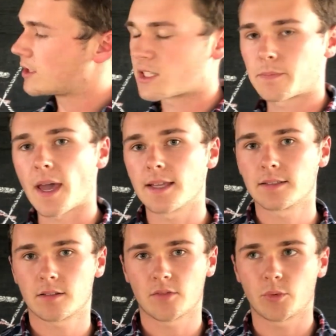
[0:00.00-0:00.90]
the
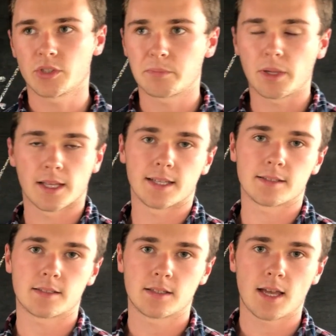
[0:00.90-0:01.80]
space of which
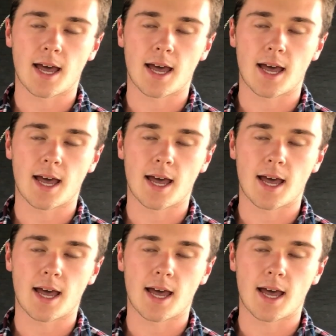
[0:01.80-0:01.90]
plants